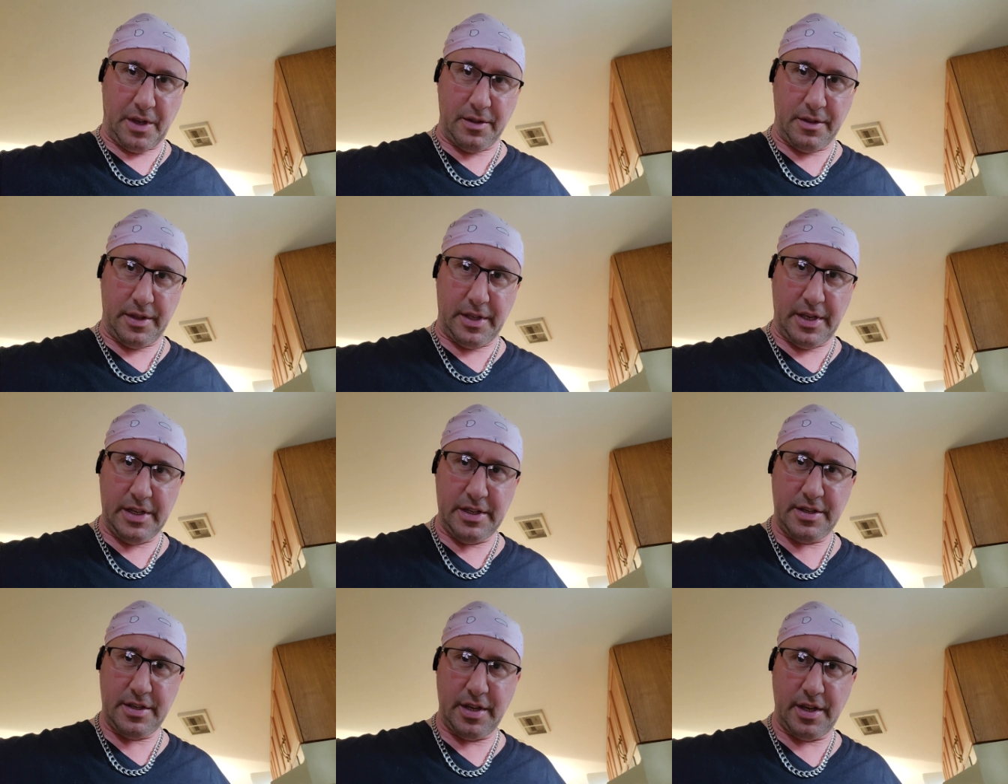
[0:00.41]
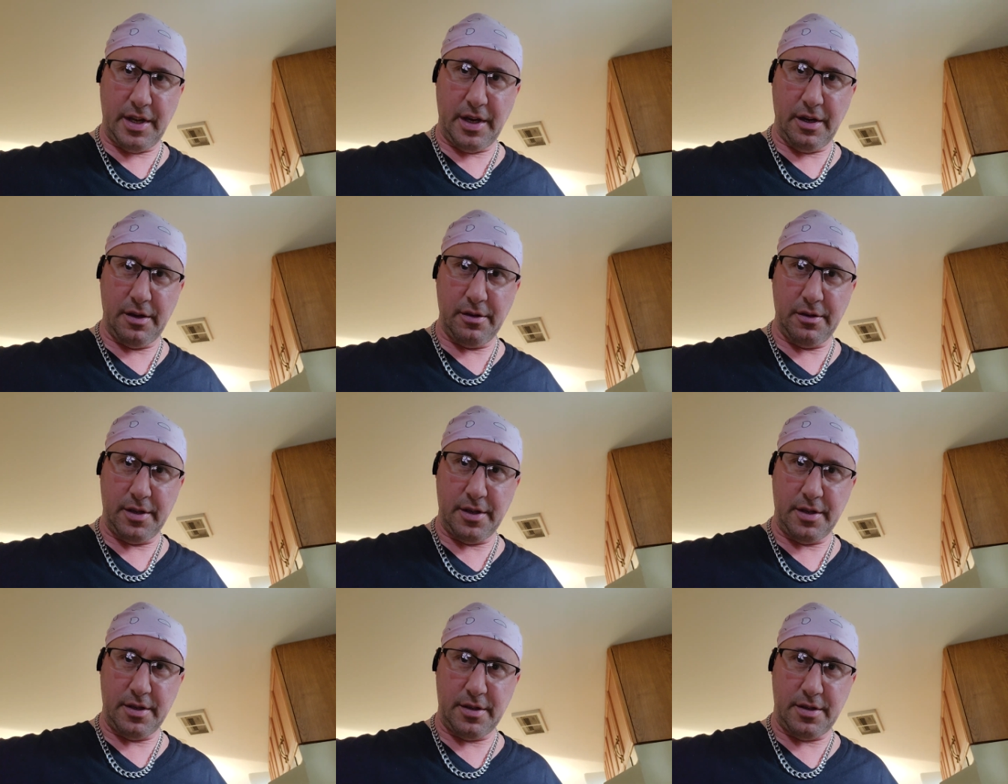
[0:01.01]
This
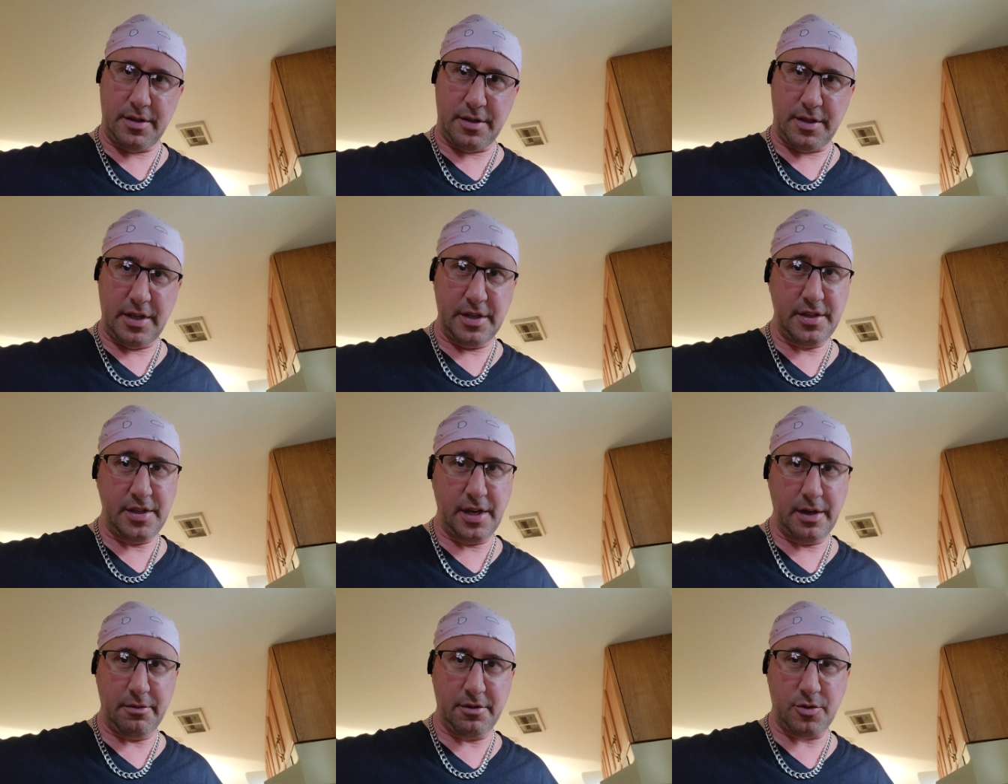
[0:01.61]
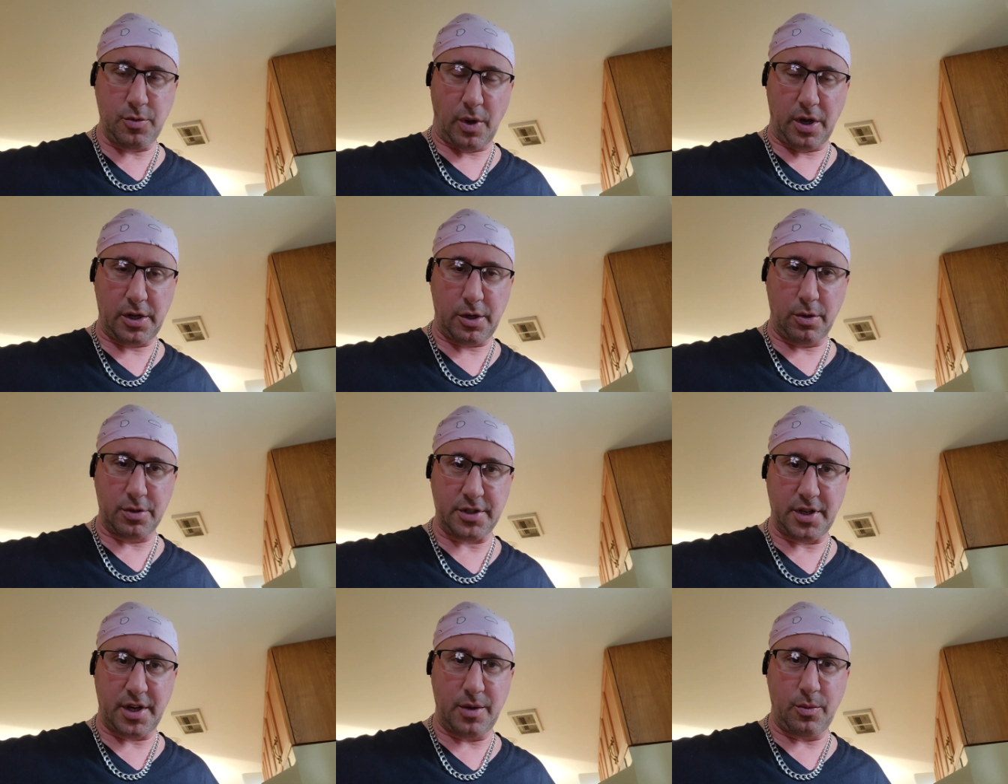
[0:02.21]
here is this here is what
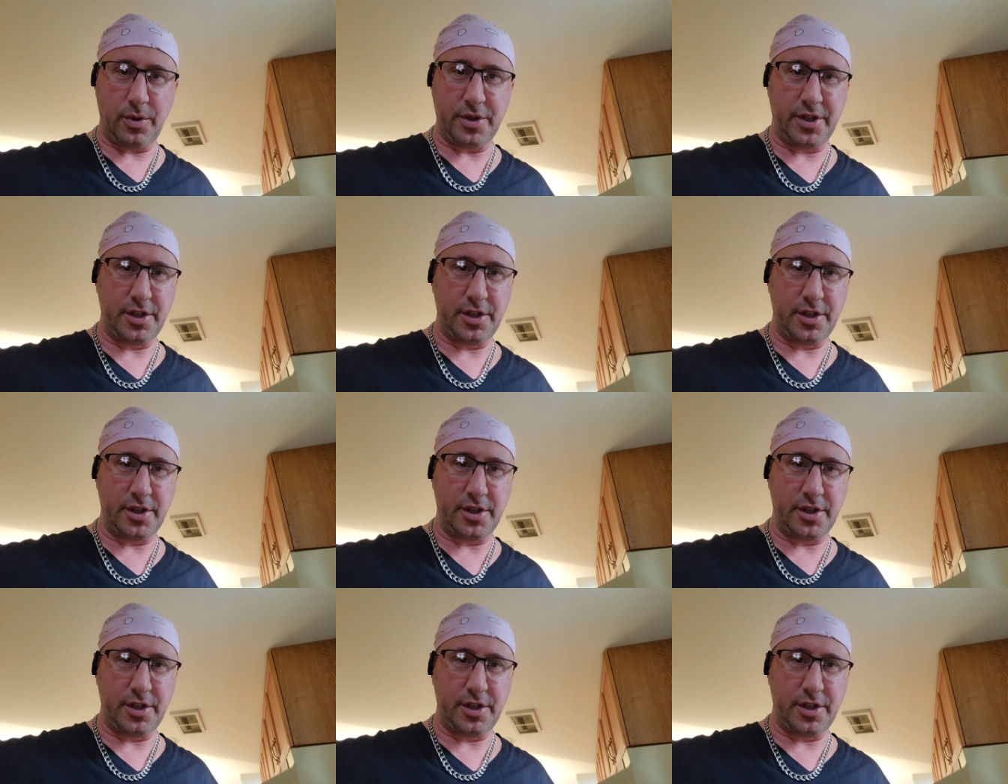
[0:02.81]
goes on